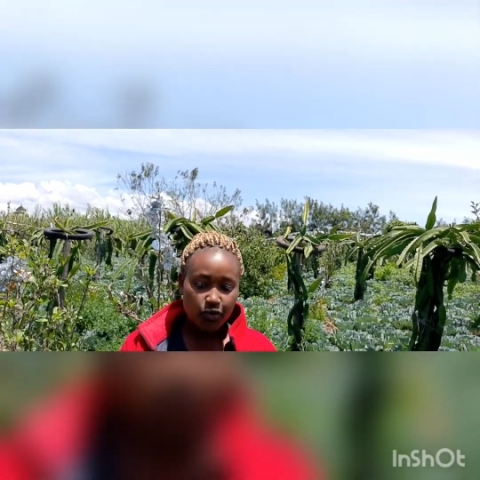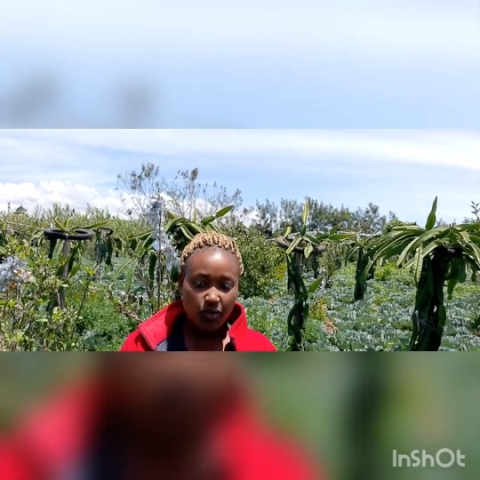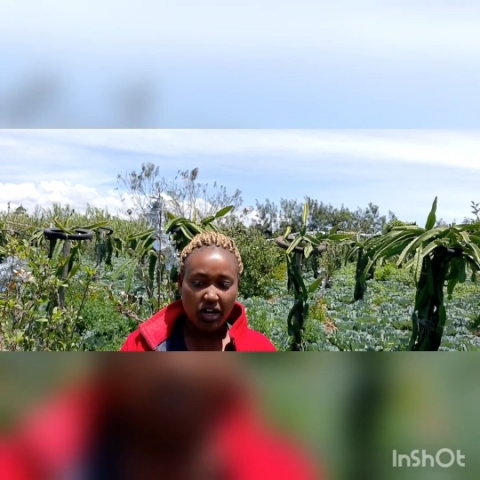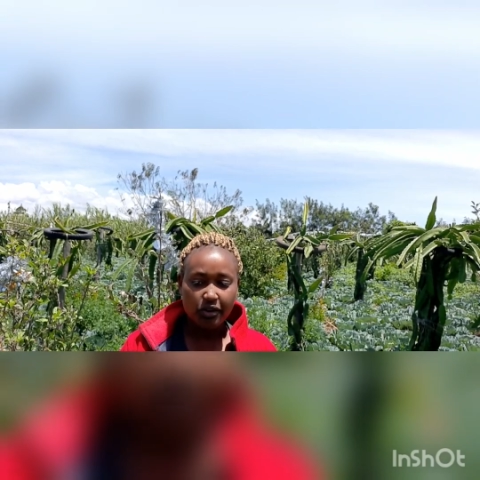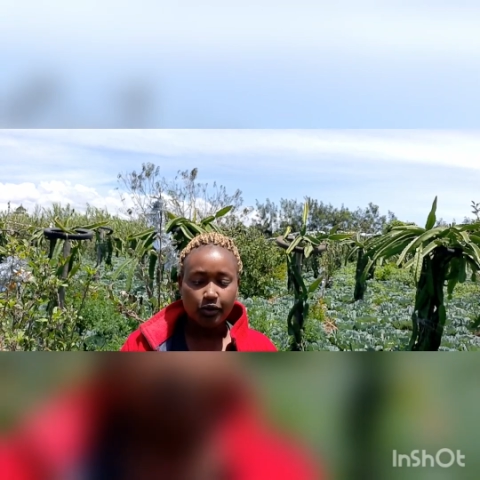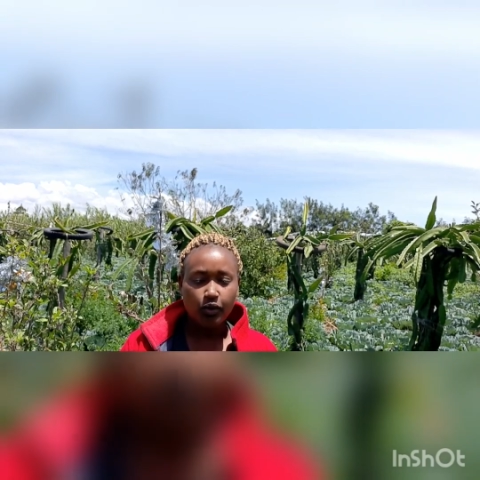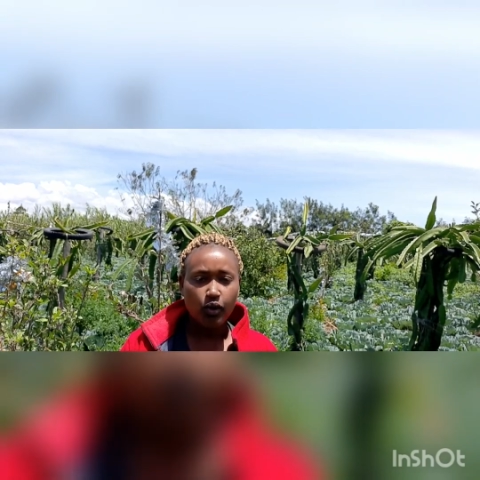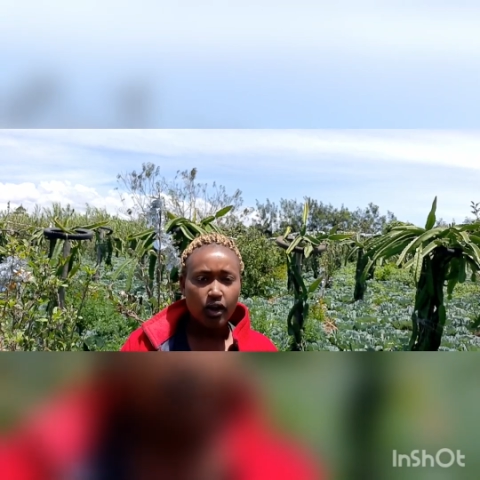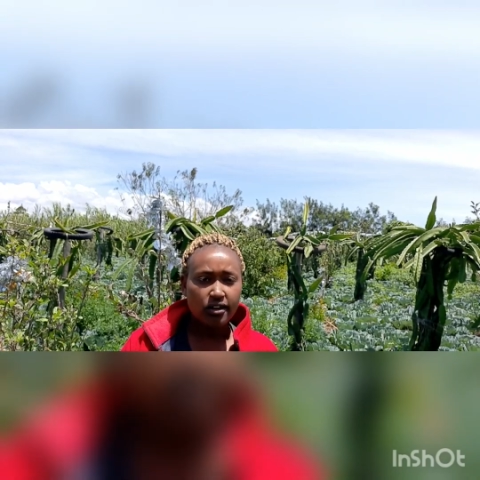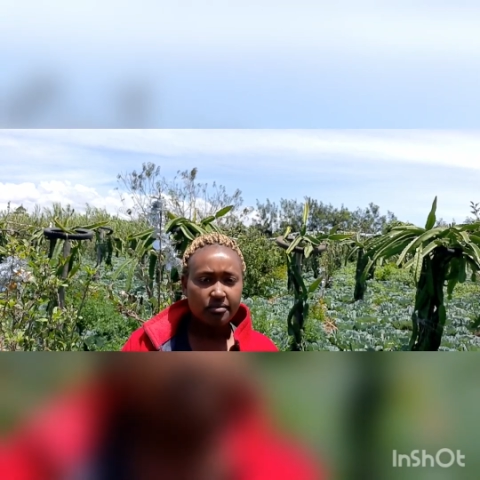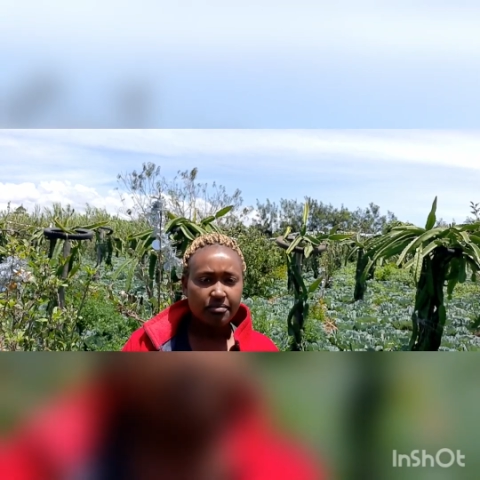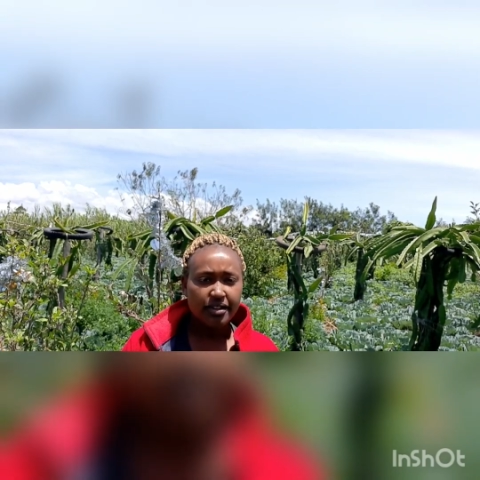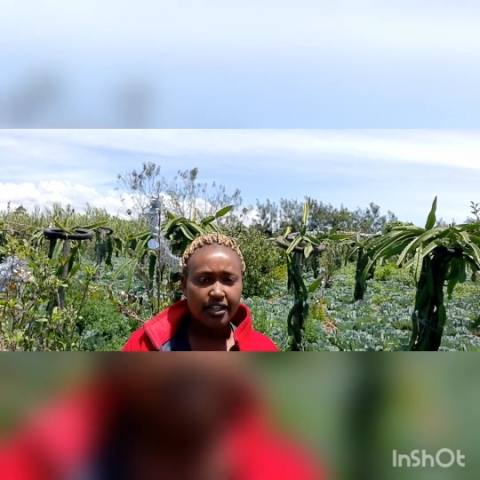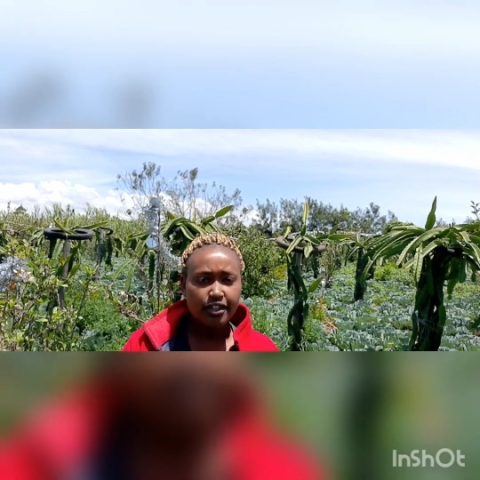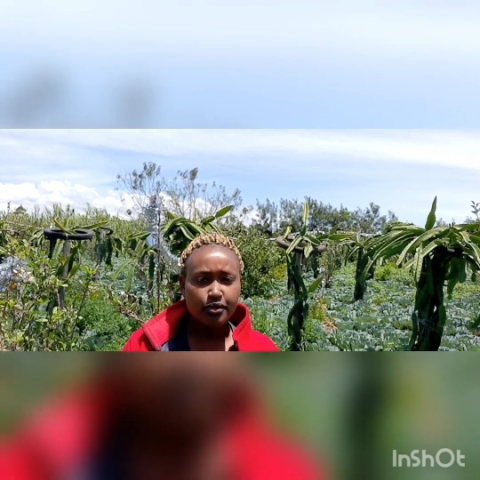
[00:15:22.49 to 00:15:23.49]
you can call
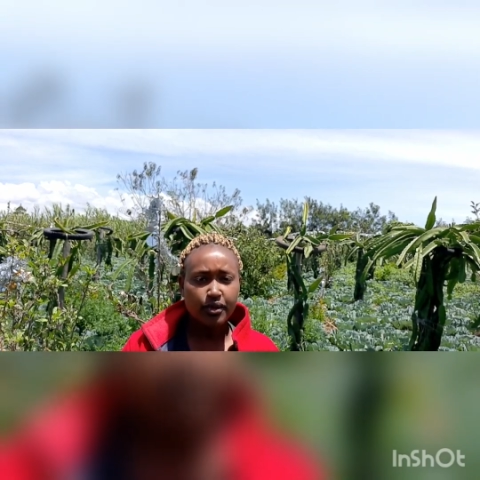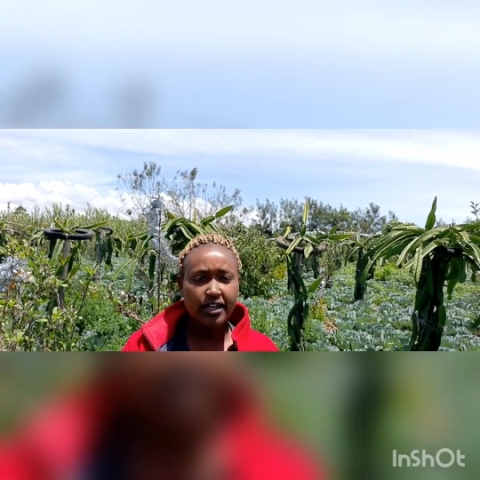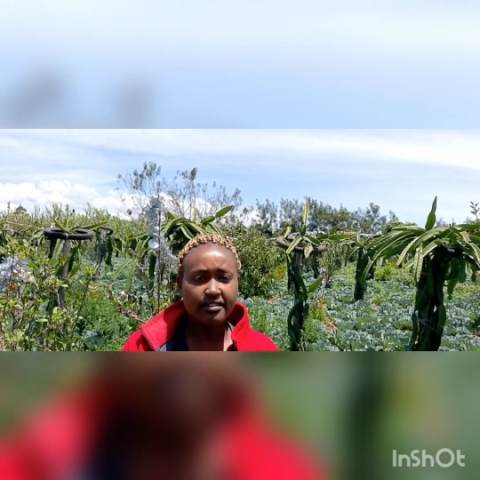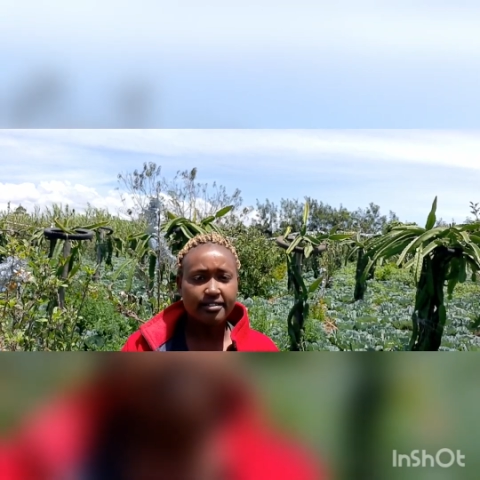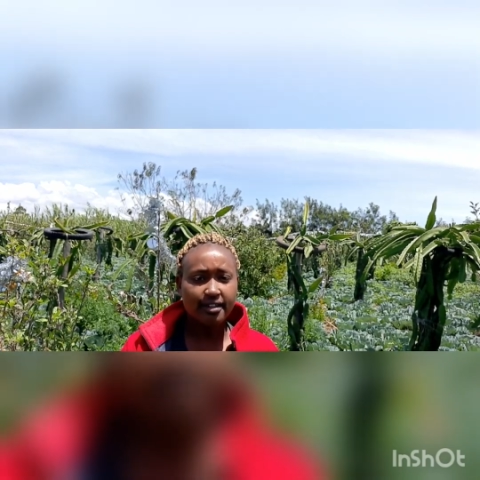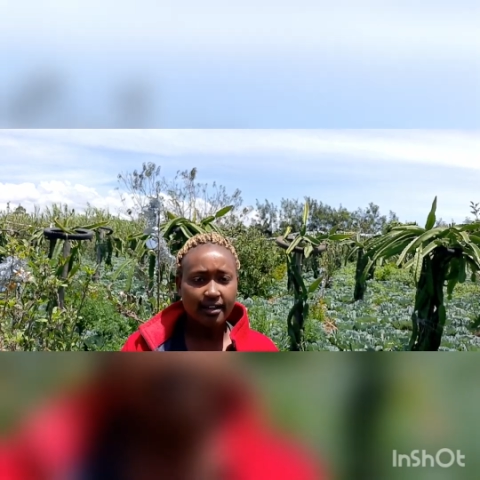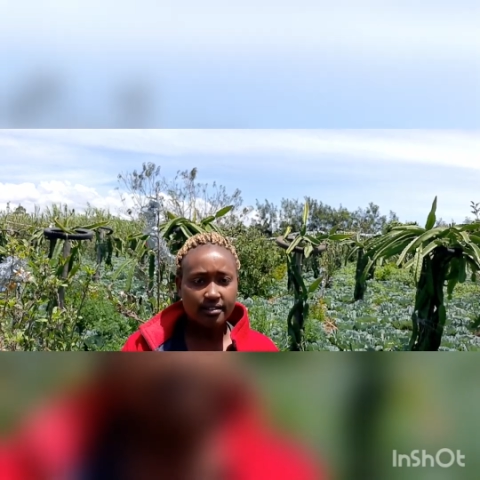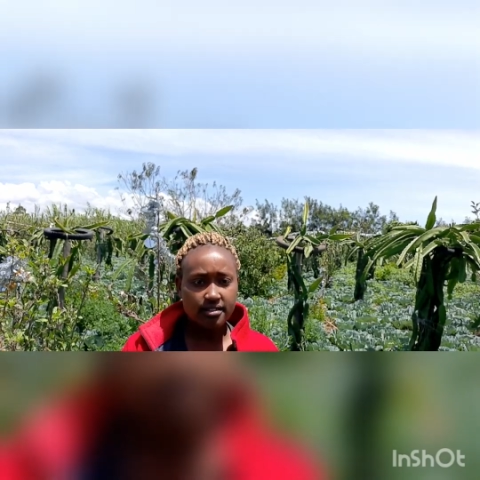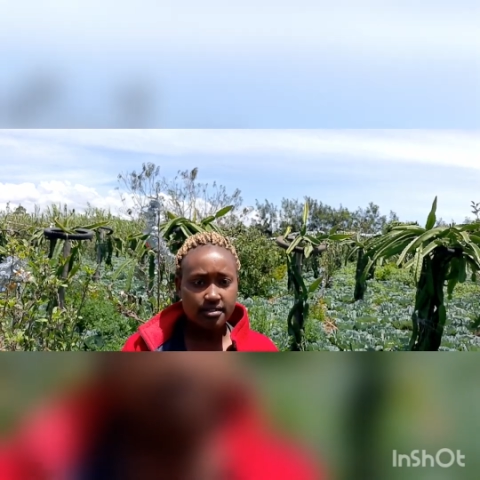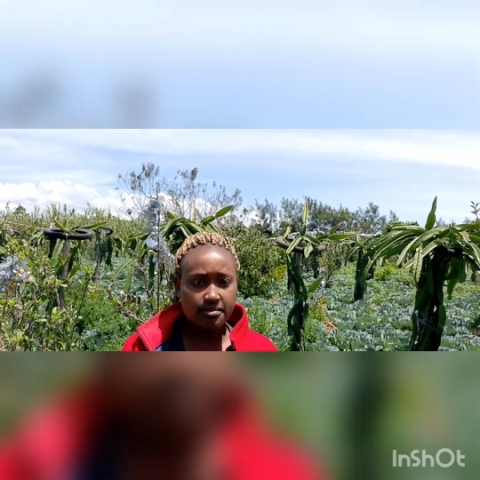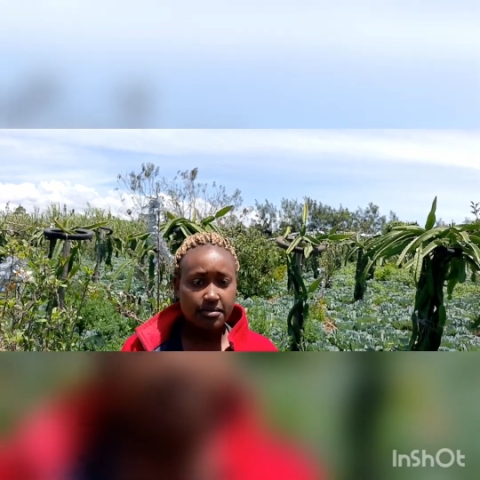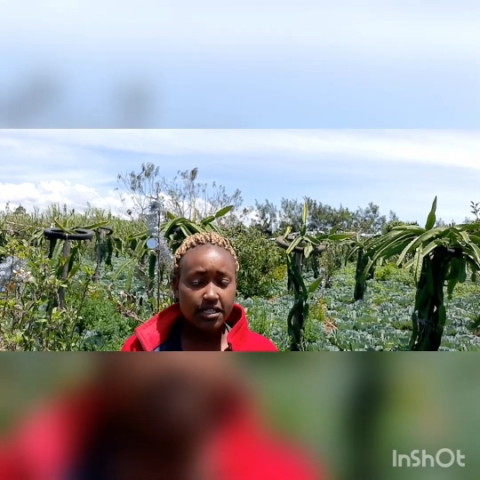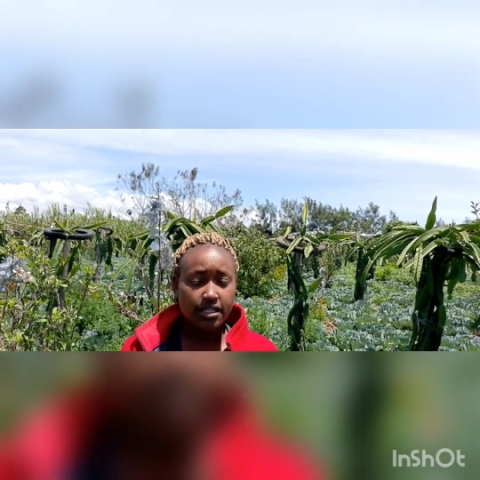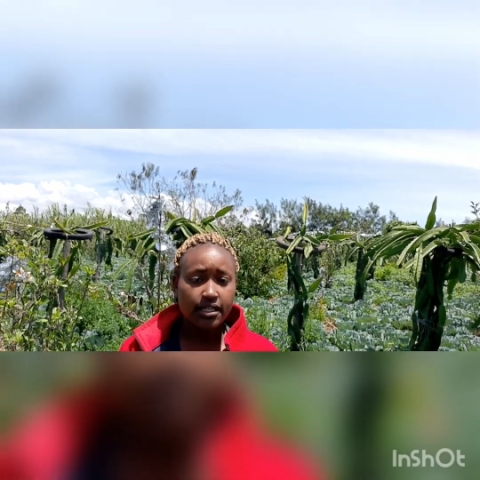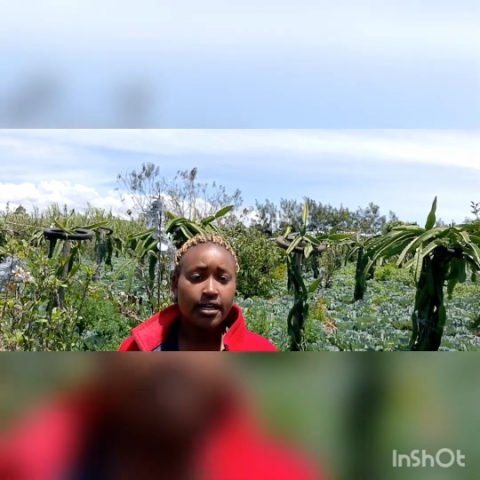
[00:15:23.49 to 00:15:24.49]
me, you can text
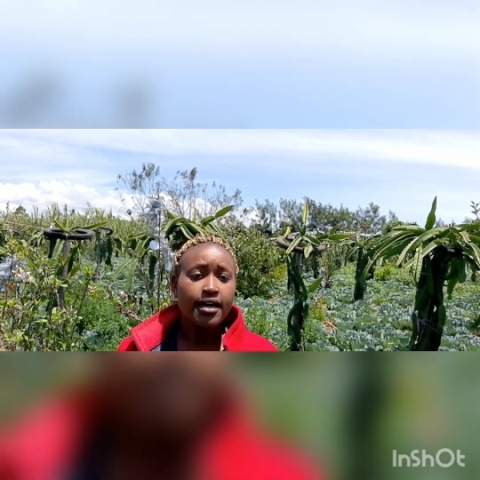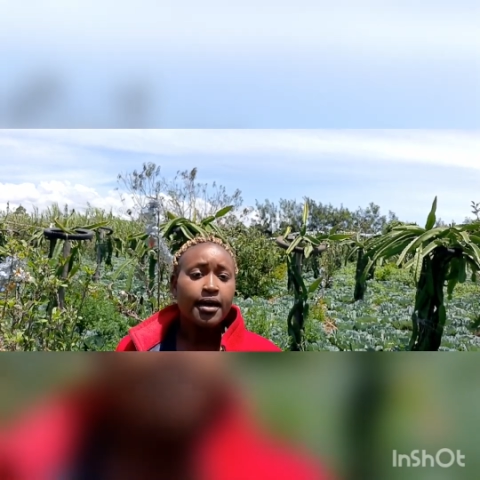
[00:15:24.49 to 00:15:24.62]
me.